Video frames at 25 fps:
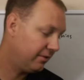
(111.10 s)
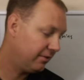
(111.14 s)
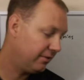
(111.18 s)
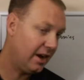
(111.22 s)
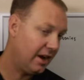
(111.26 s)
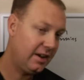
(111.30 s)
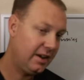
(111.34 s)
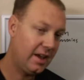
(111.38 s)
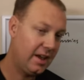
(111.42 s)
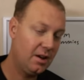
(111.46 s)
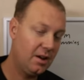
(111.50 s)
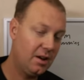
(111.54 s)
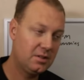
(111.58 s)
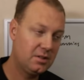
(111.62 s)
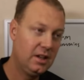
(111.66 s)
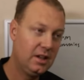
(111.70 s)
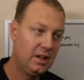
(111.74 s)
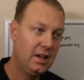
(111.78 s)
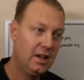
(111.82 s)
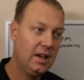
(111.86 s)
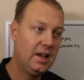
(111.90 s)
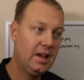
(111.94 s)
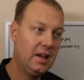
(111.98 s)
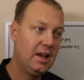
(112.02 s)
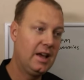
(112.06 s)
find out
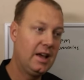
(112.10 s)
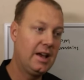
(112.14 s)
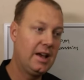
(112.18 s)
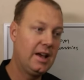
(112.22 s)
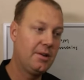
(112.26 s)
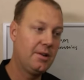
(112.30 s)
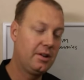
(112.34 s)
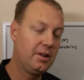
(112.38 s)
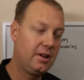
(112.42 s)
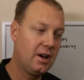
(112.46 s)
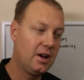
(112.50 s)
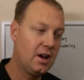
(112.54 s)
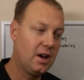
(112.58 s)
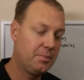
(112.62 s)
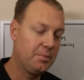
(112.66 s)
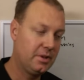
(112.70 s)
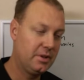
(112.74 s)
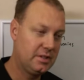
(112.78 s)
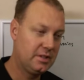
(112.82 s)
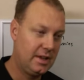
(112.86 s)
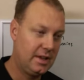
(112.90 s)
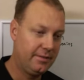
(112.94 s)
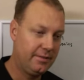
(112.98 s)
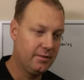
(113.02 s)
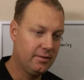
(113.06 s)
how to
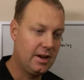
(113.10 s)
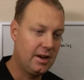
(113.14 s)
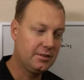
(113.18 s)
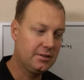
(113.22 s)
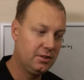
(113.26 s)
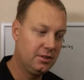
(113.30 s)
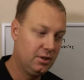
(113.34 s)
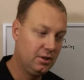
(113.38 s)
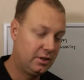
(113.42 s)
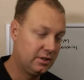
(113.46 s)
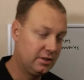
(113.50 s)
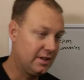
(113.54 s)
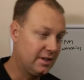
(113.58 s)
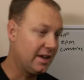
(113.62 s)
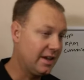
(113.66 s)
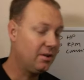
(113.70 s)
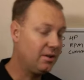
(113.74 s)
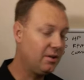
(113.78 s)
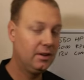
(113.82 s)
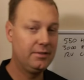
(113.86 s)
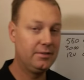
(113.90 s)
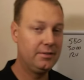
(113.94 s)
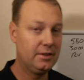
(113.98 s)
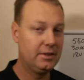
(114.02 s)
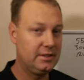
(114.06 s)
compensate for altitude, because I
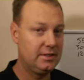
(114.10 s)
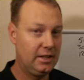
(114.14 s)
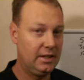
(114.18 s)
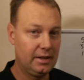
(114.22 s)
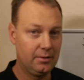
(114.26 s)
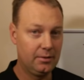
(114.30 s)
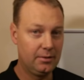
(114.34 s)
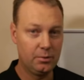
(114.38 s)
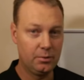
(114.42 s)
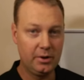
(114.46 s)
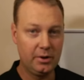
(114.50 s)
don't live at sea level.